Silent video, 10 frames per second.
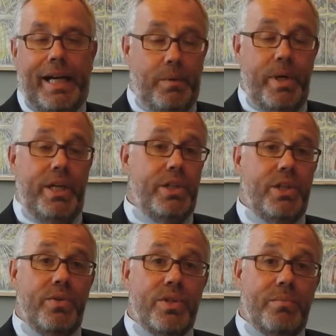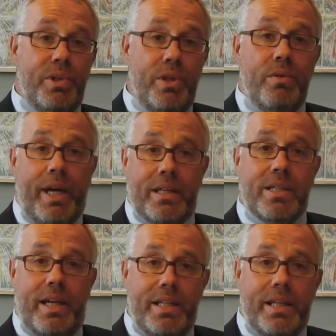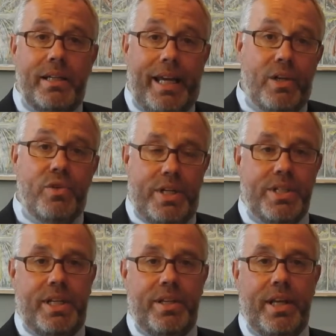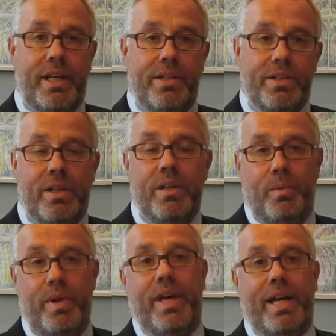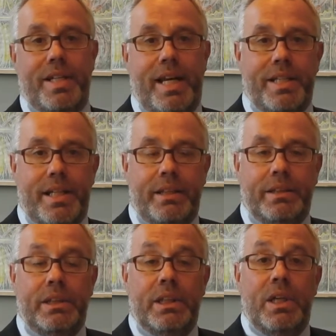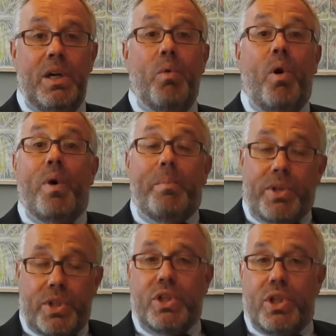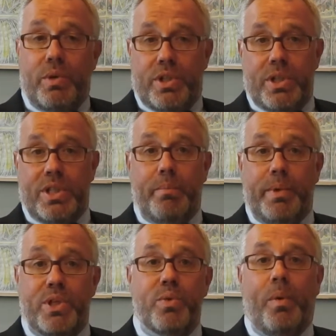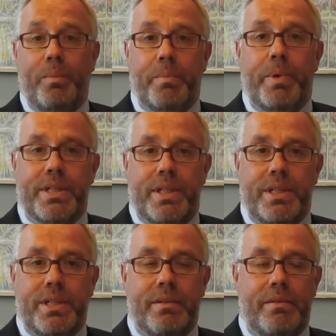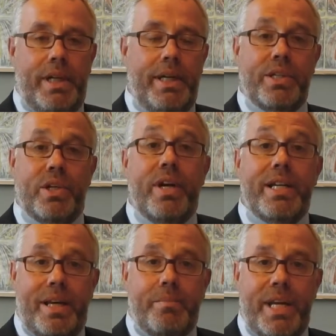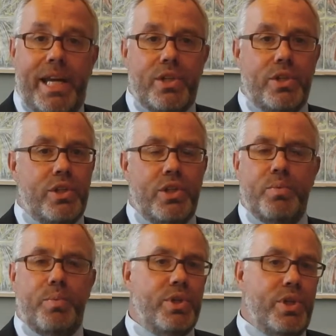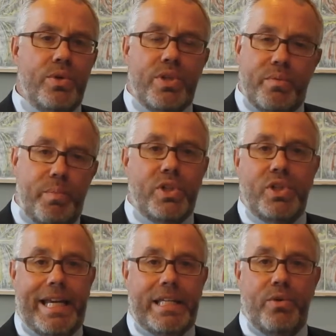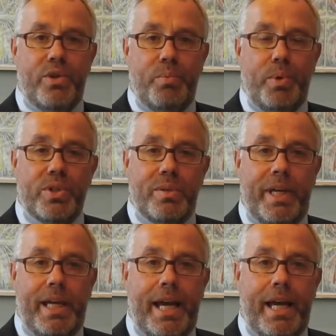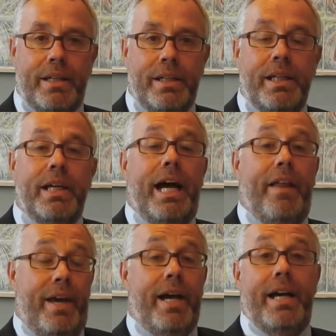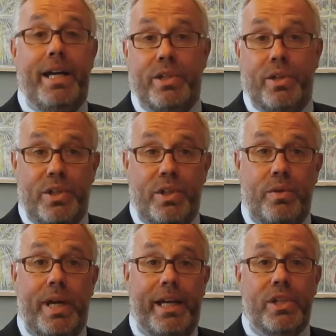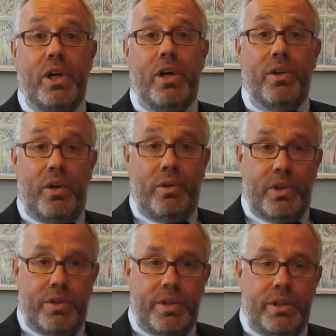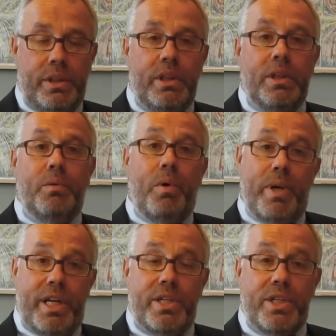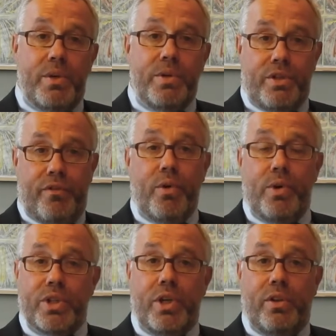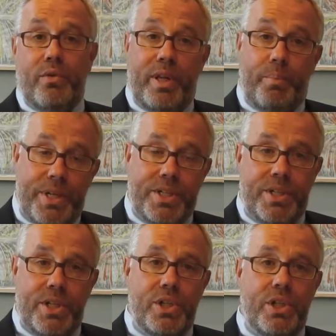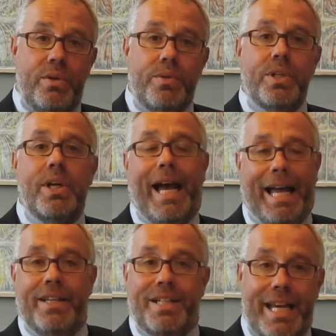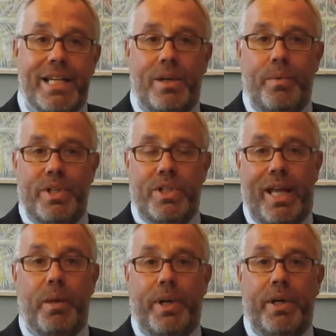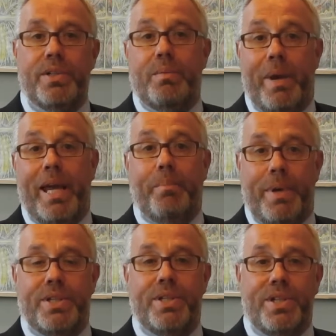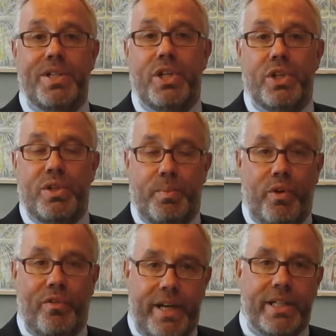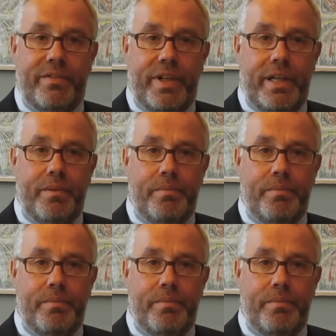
And we can do some new, exciting, interesting things with that data. What we mustn't do is to simply swamp the business. There's a great temptation to just produce as much data as you possibly can, and that is going to do HR no good. What we need to do is to focus on the real business issues and the data which is helping us make business decisions more effectively.